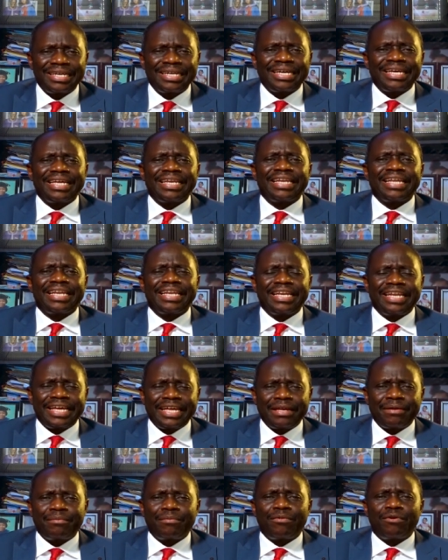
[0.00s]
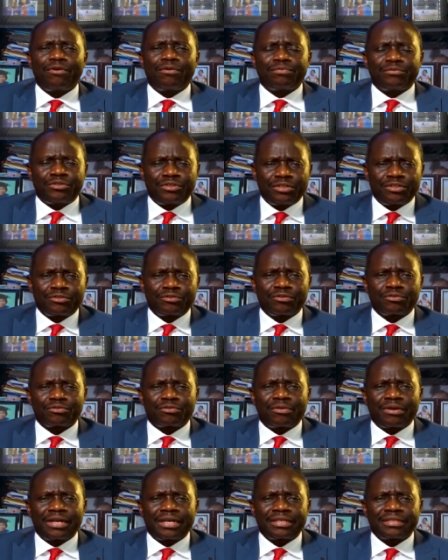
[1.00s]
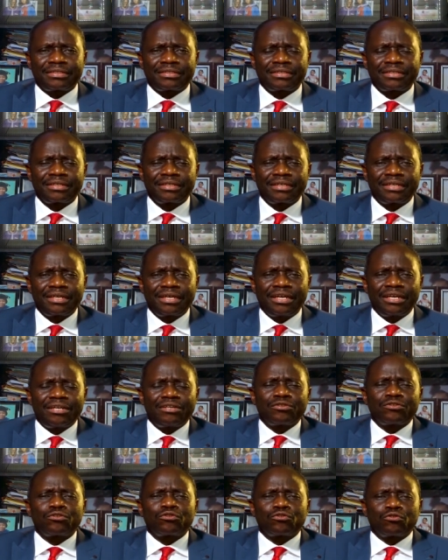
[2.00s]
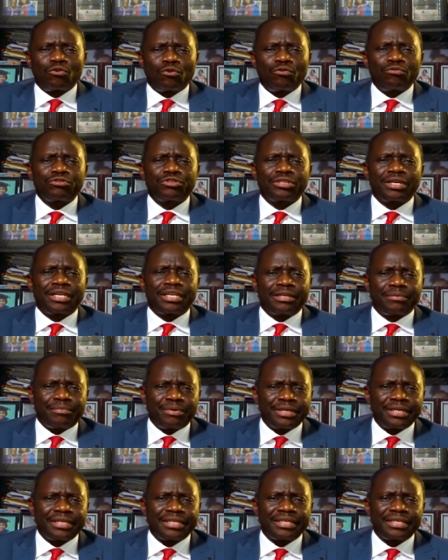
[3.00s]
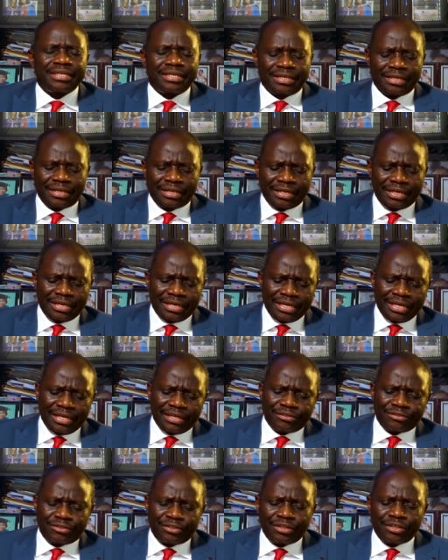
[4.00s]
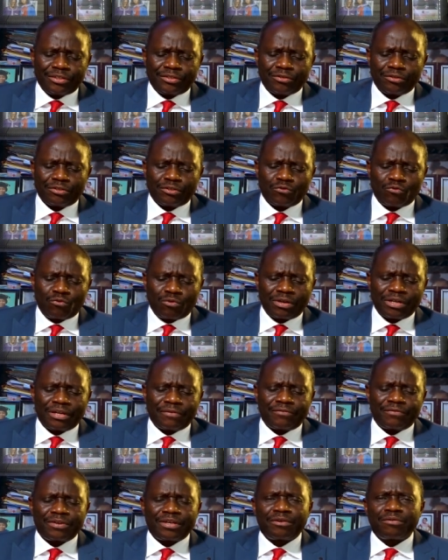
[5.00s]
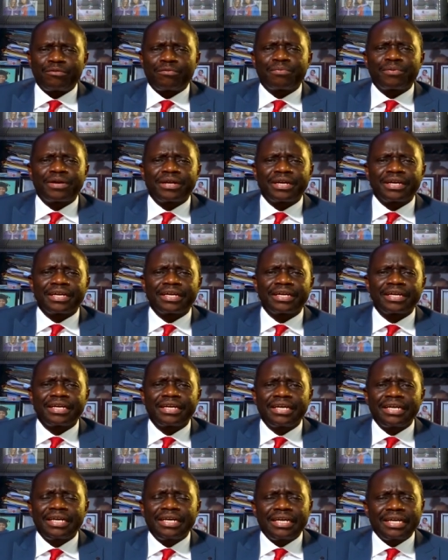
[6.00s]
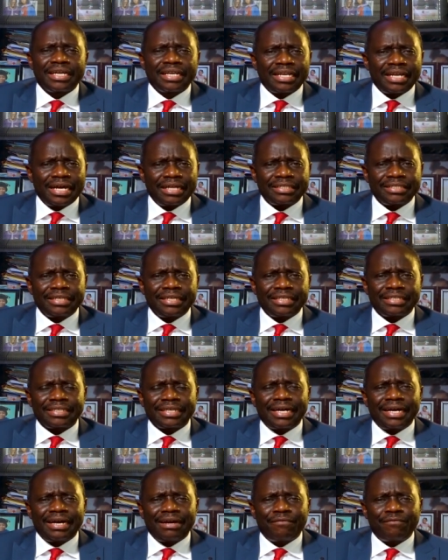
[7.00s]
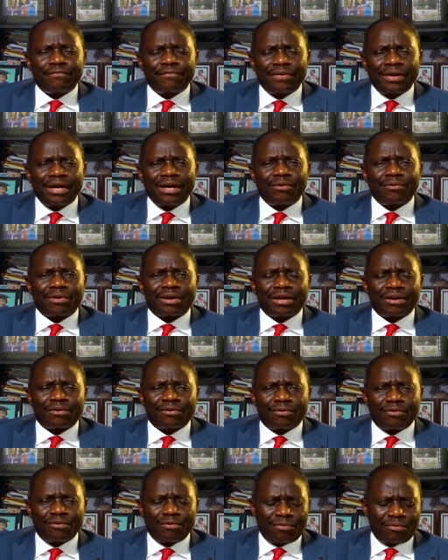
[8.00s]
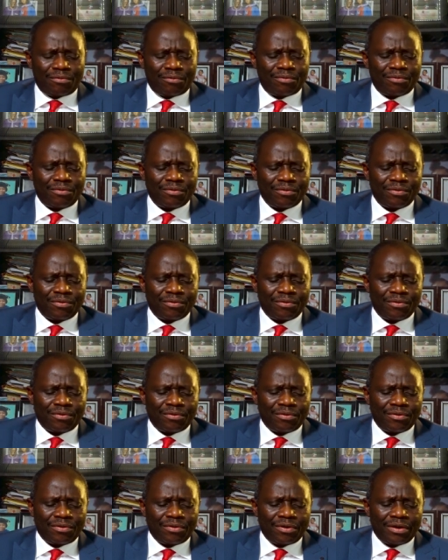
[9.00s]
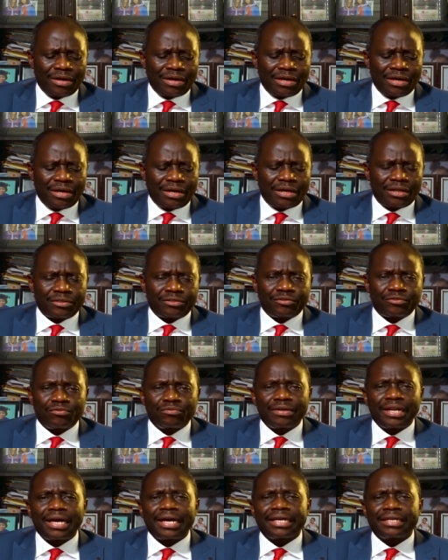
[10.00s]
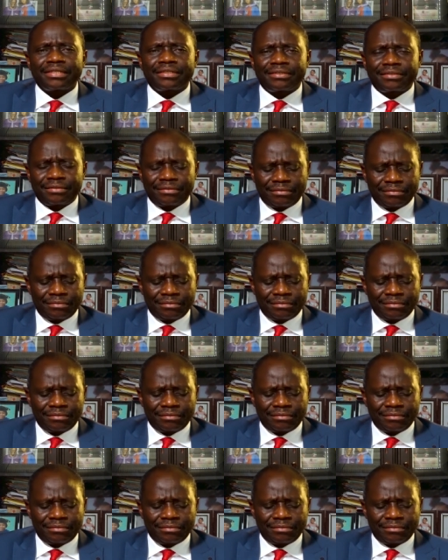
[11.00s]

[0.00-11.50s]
in the name of Jesus Christ. So shall it be. In Jesus' wonderful name we pray. That is how far we can go uh, tonight,